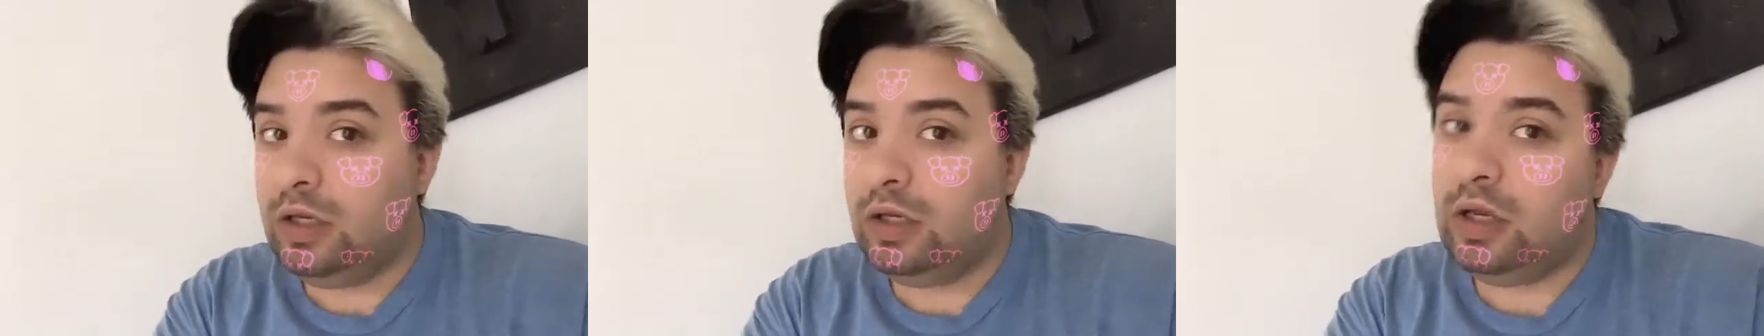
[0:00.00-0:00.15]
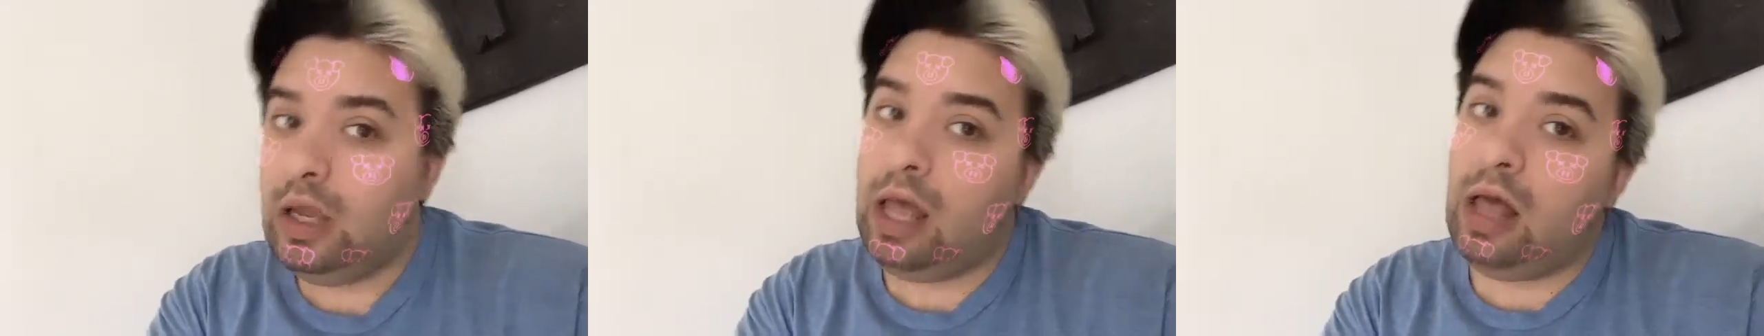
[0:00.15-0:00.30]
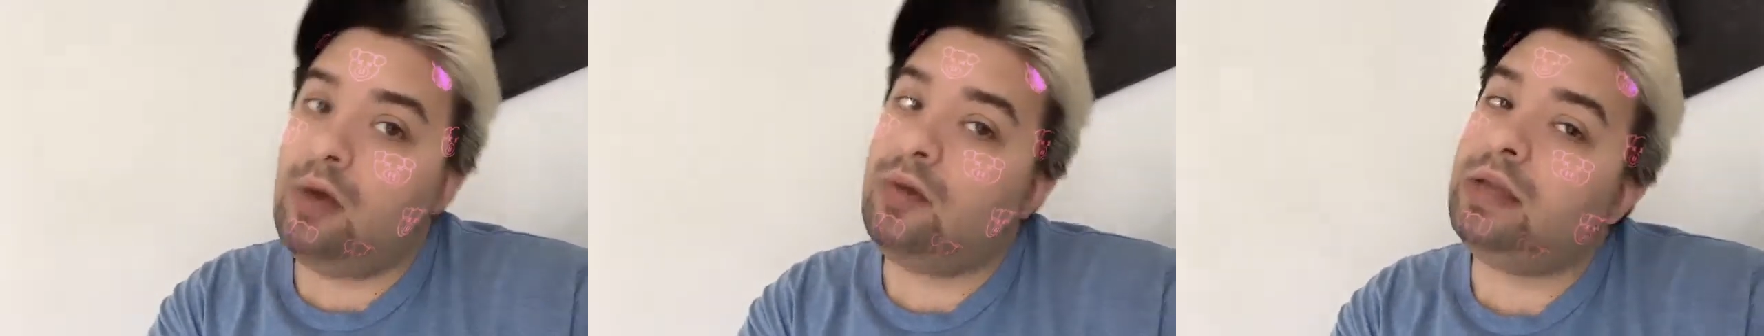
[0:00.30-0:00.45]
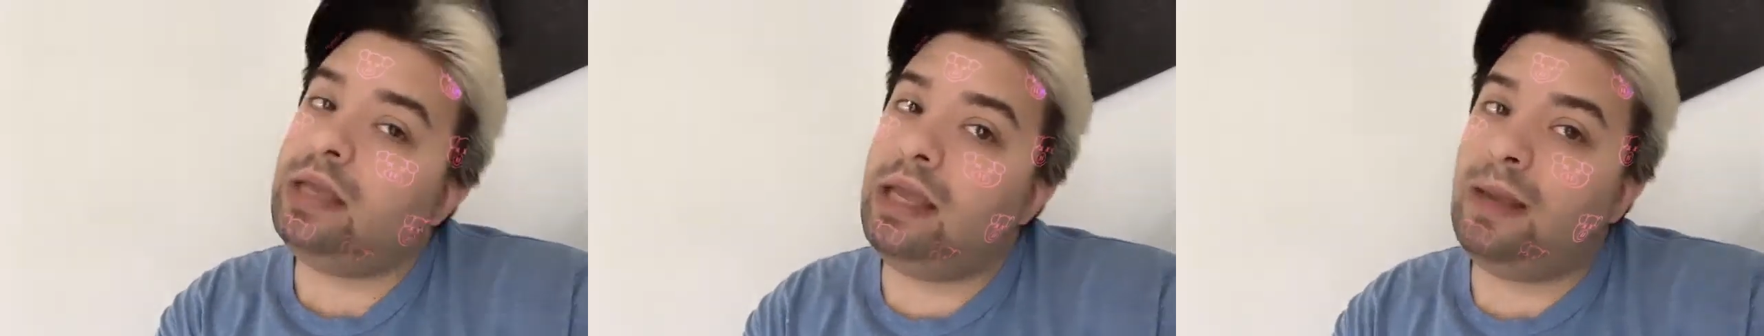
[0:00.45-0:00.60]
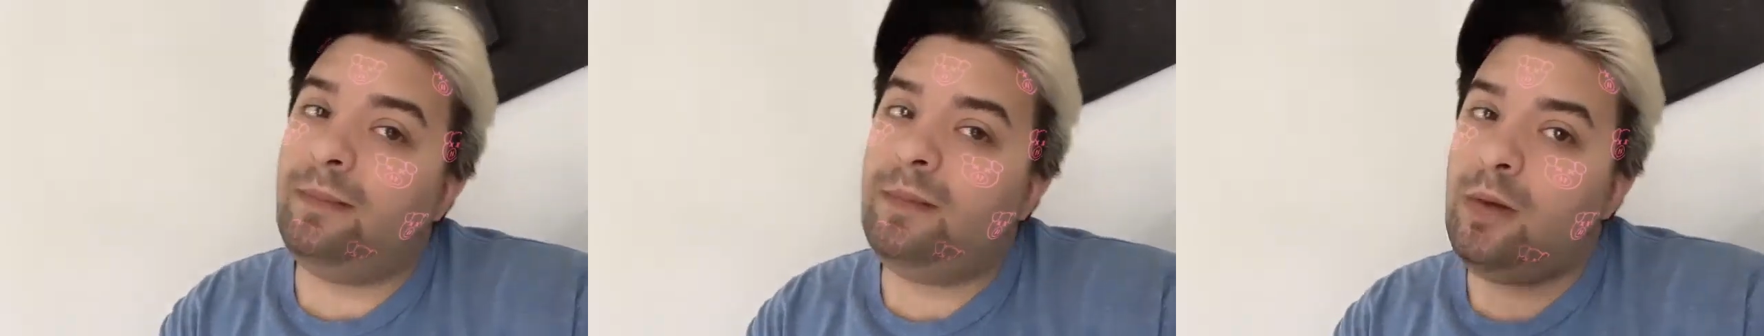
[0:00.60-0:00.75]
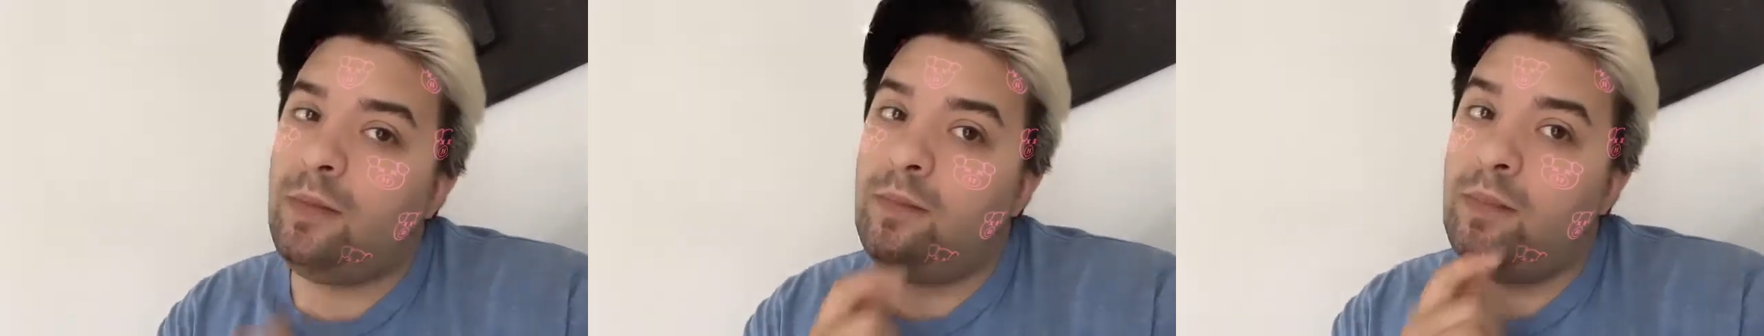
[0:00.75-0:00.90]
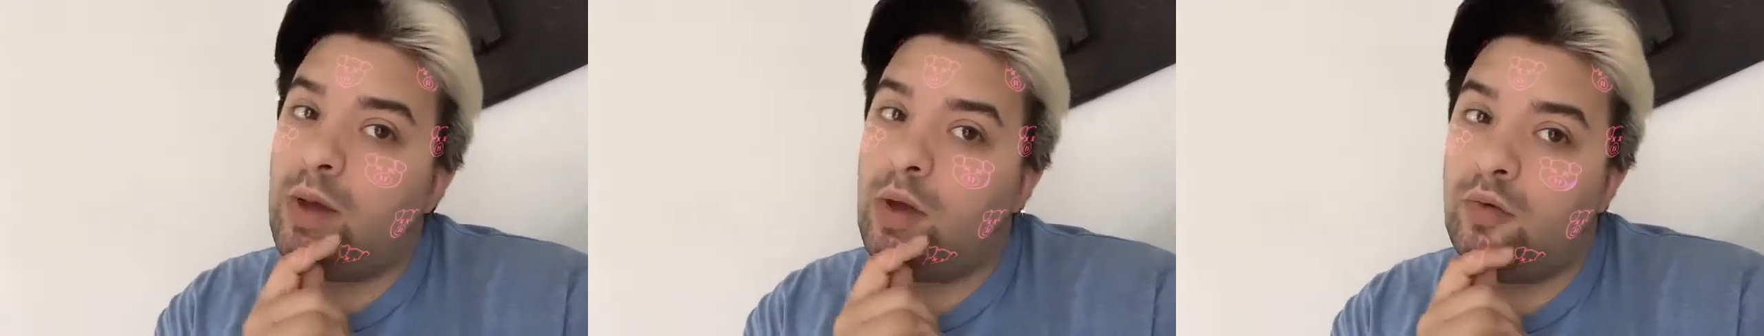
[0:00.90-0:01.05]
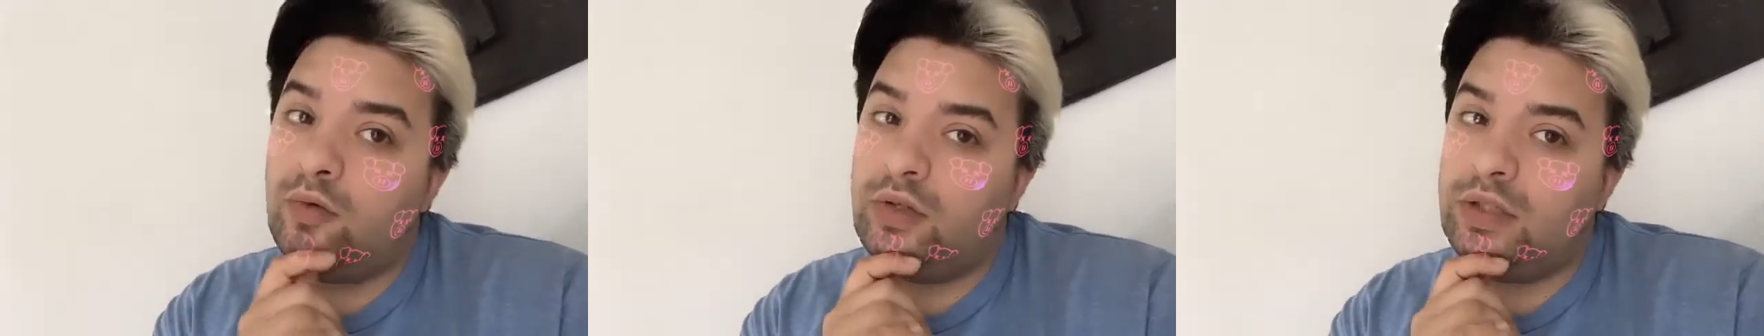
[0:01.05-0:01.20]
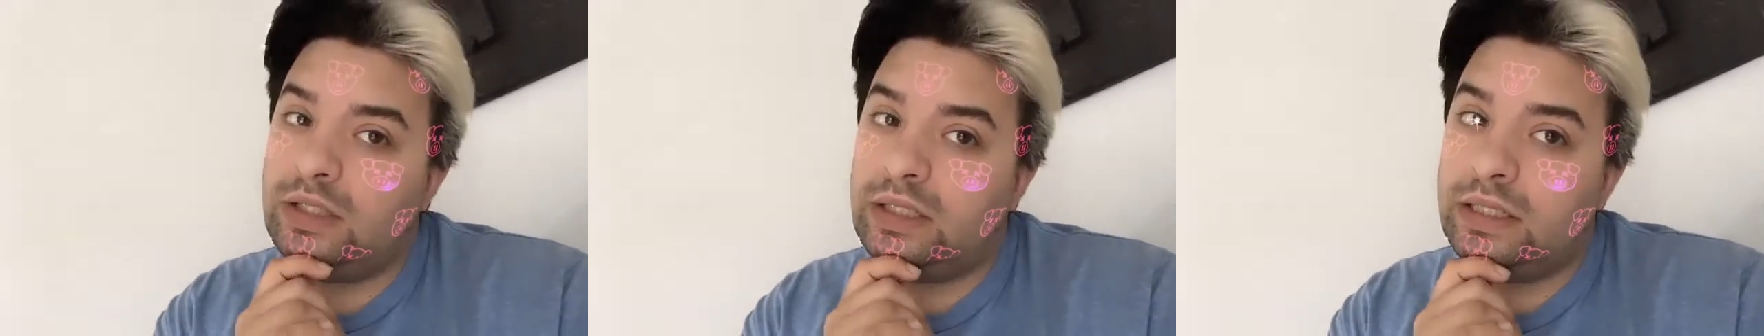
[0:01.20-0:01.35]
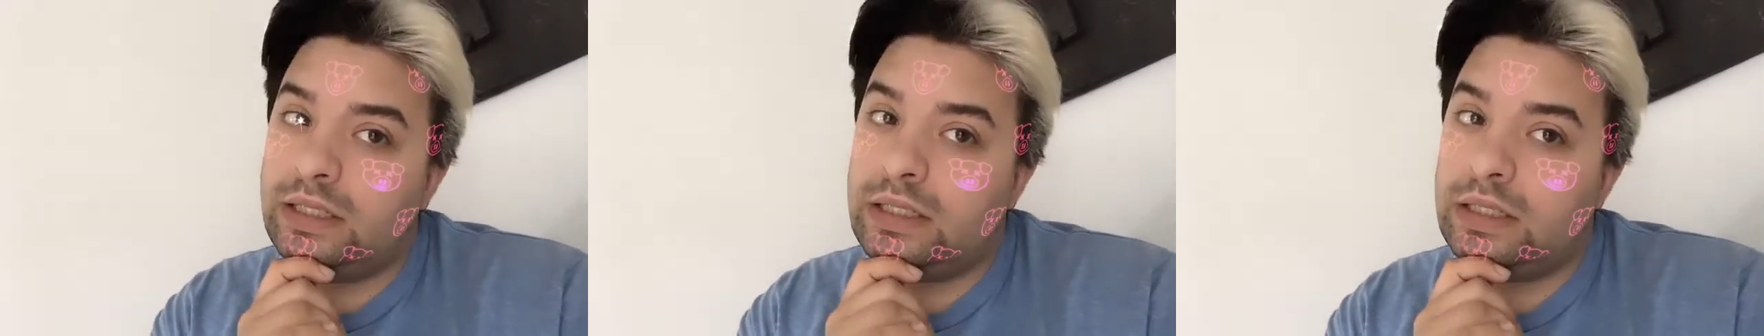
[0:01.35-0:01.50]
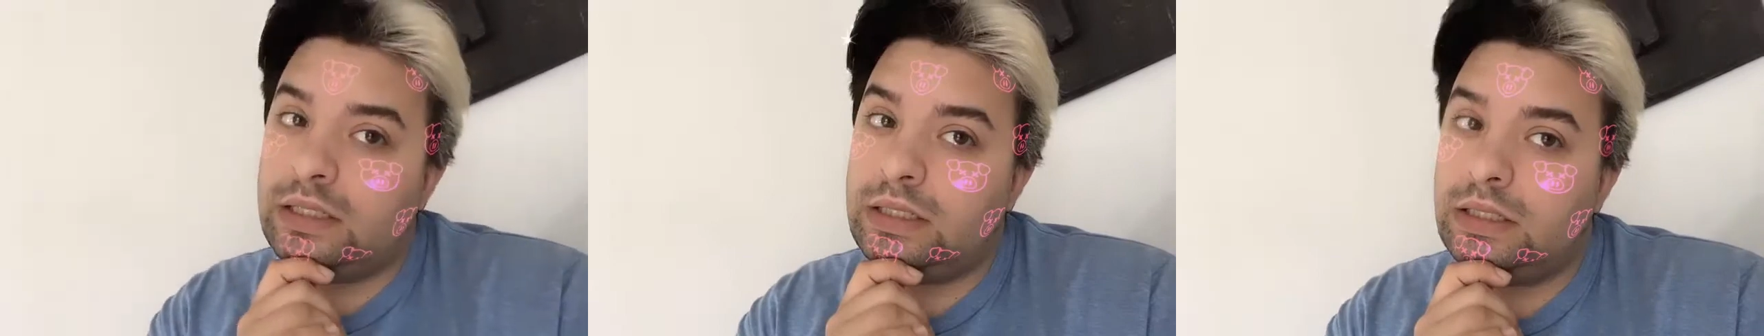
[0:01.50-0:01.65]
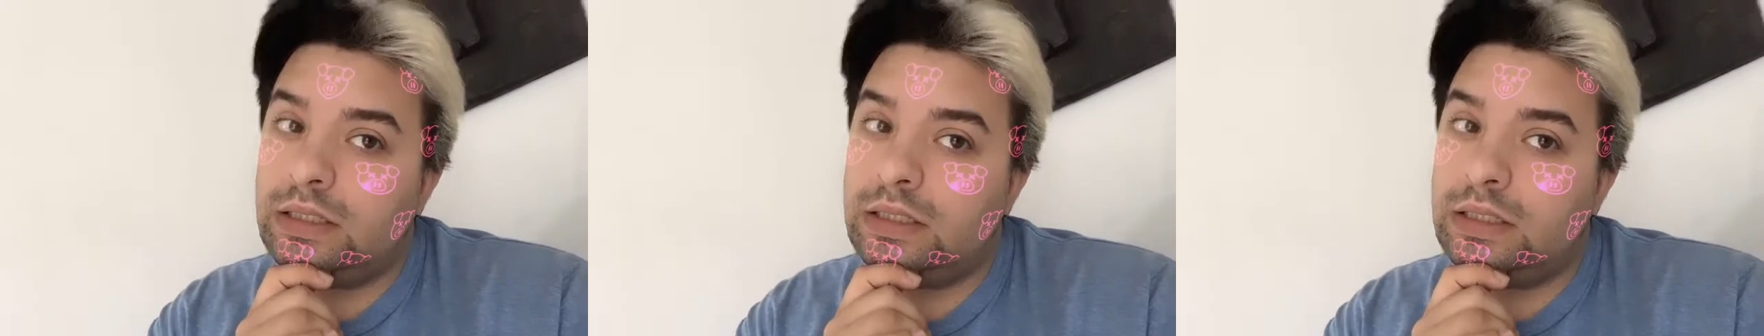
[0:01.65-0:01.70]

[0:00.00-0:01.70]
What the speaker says: I'll keep you posted.